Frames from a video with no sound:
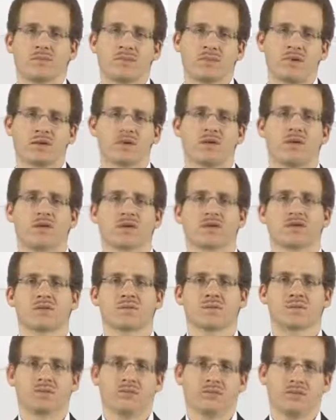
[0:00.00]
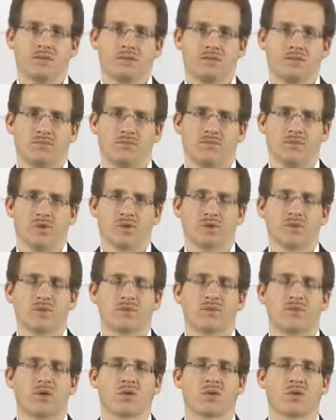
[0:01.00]
is also more
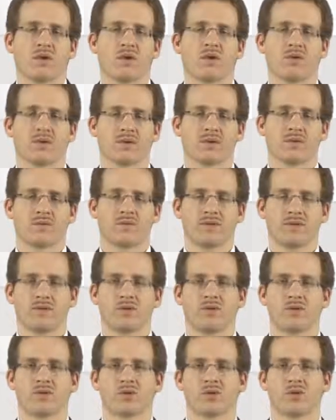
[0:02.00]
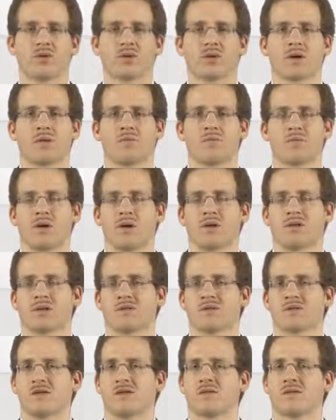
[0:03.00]
and more relevant when you program
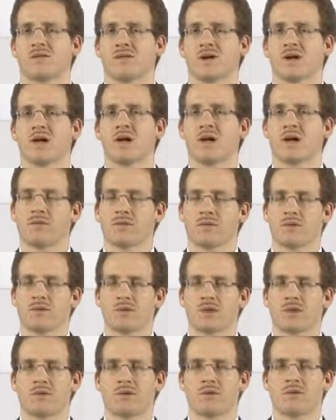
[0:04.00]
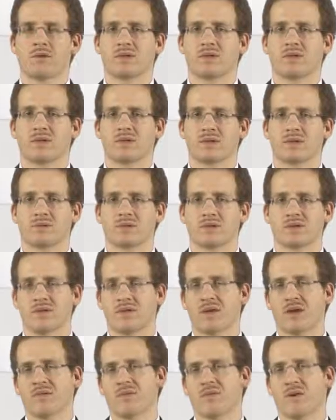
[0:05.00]
parallel software for shared memory systems. So
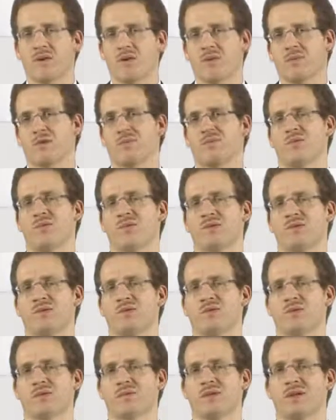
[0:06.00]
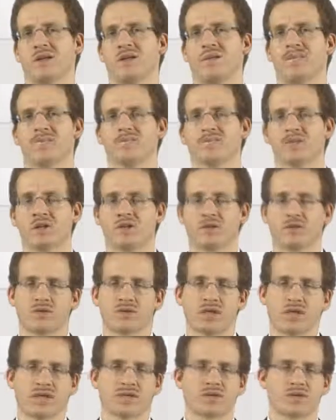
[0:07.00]
therefore, our proposal would be to
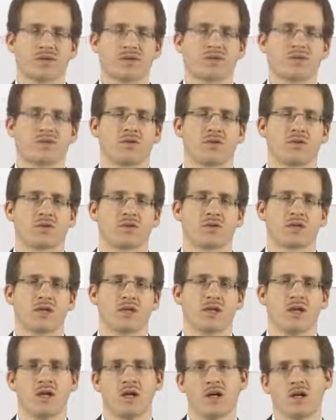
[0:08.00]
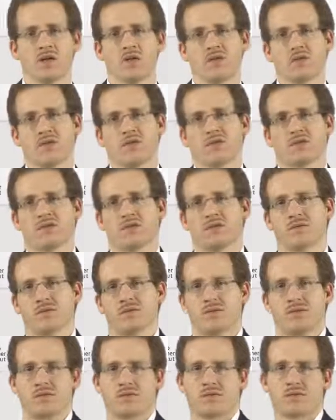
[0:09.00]
take this methodology and
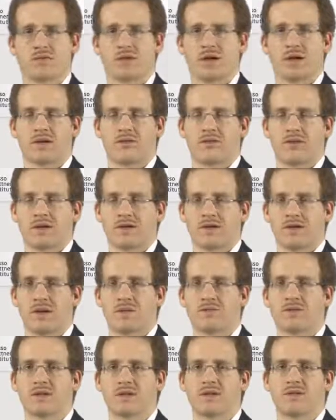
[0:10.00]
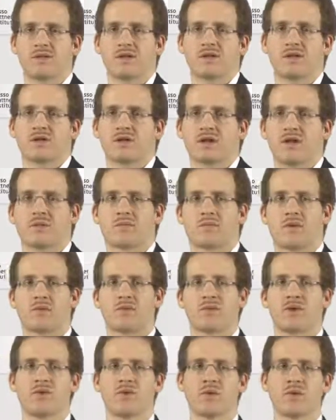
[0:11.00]
also trying to attempt it in a shared
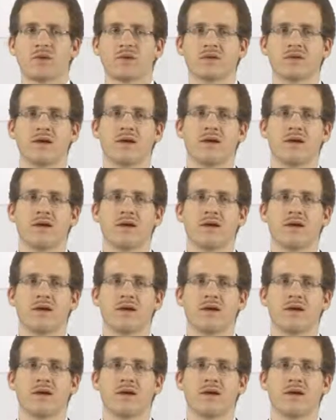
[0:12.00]
memory world.